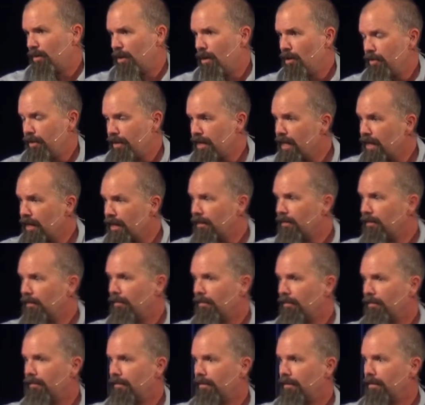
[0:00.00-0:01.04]
know he did.
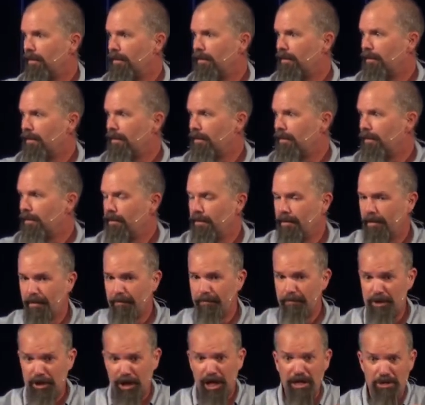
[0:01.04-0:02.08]

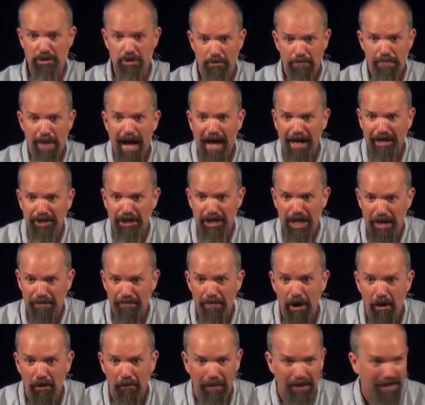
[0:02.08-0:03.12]
But can you imagine that
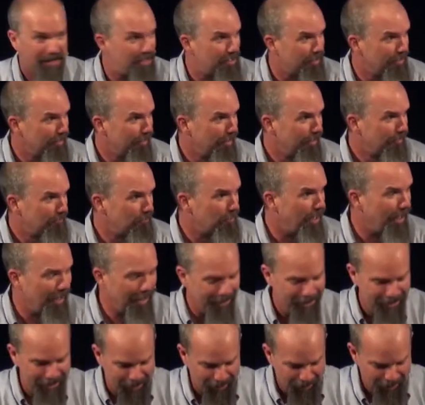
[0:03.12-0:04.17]
moment,
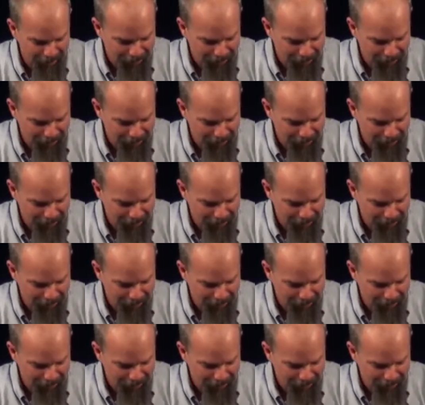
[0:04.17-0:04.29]
right?